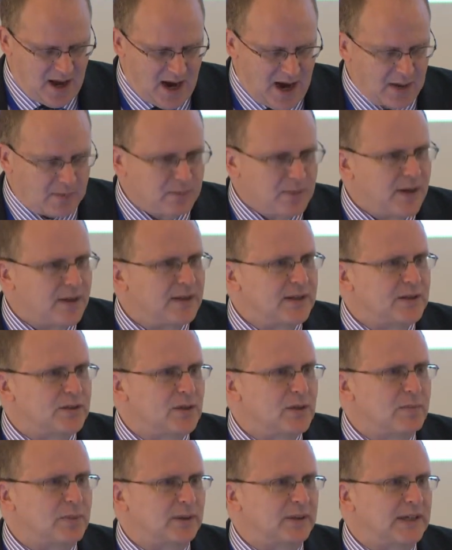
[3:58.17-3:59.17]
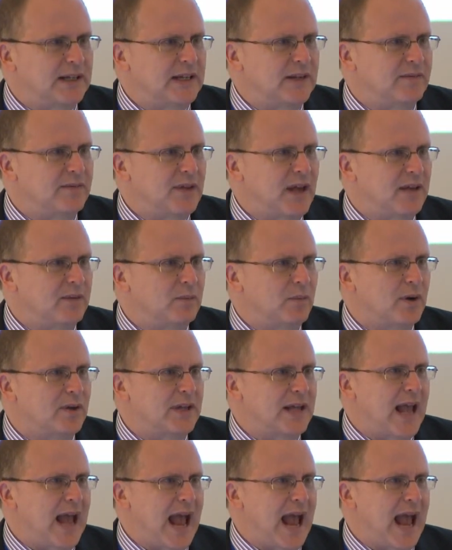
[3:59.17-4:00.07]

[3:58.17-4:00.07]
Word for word: I really do believe that where the